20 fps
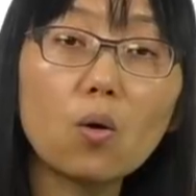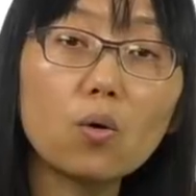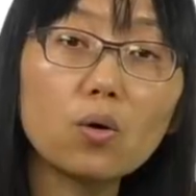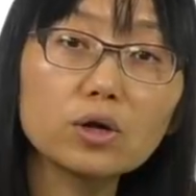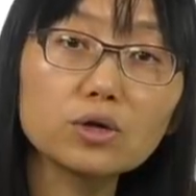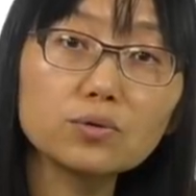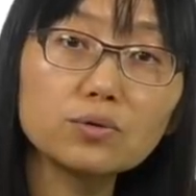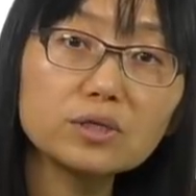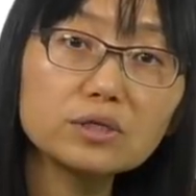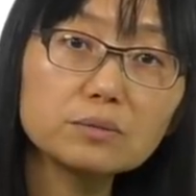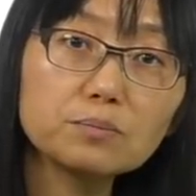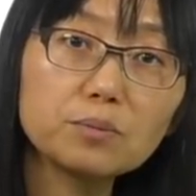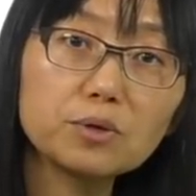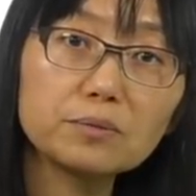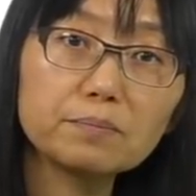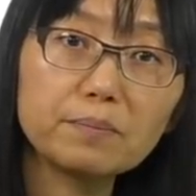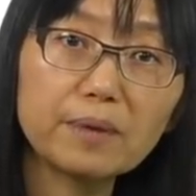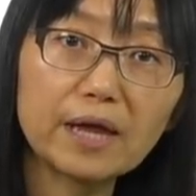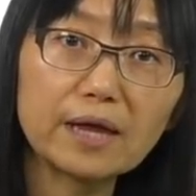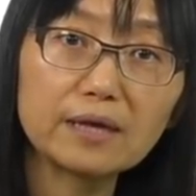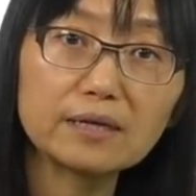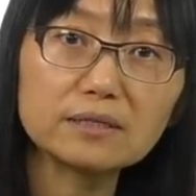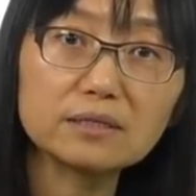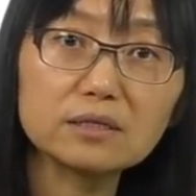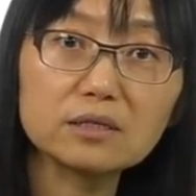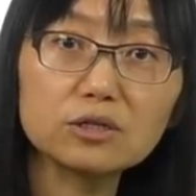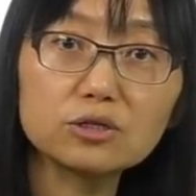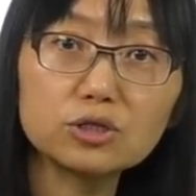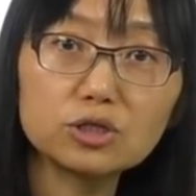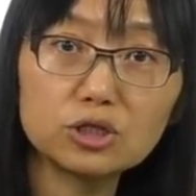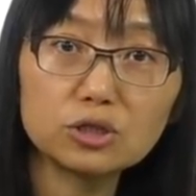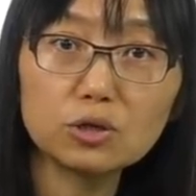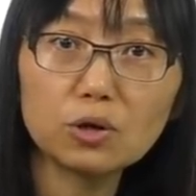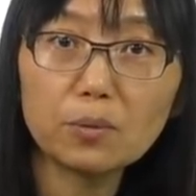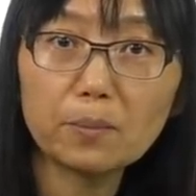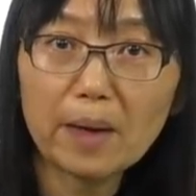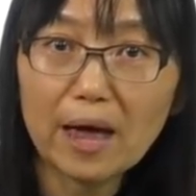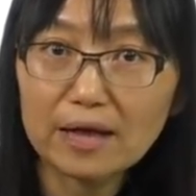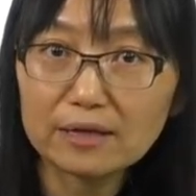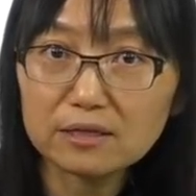or CRISPR-based
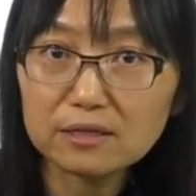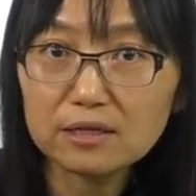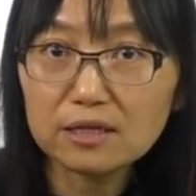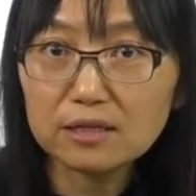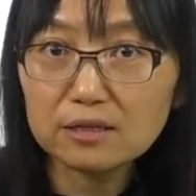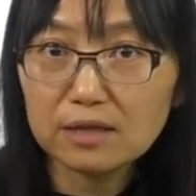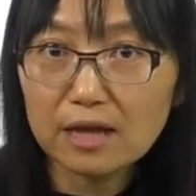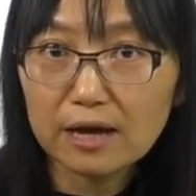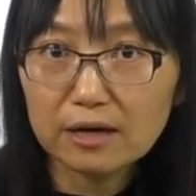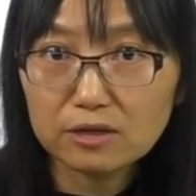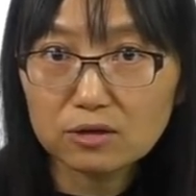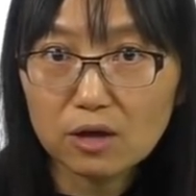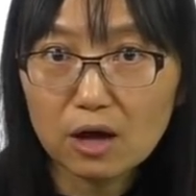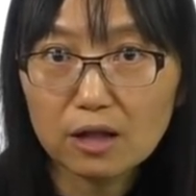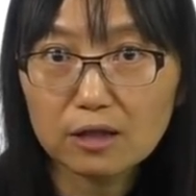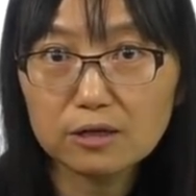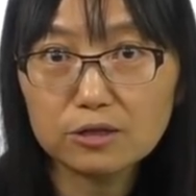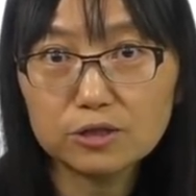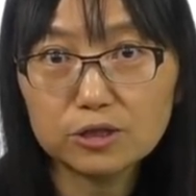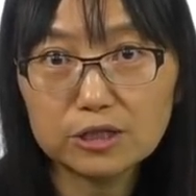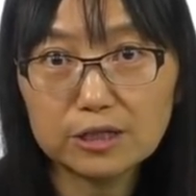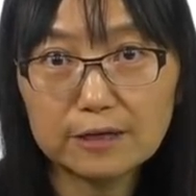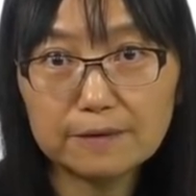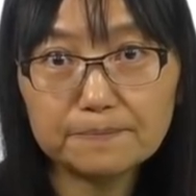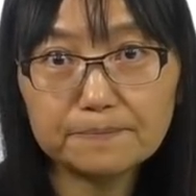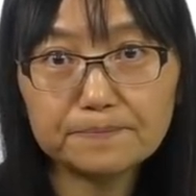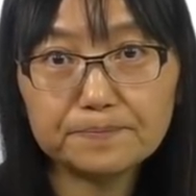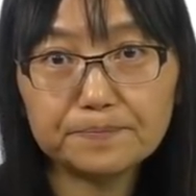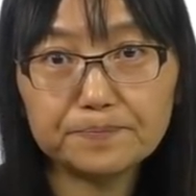genome editing technology.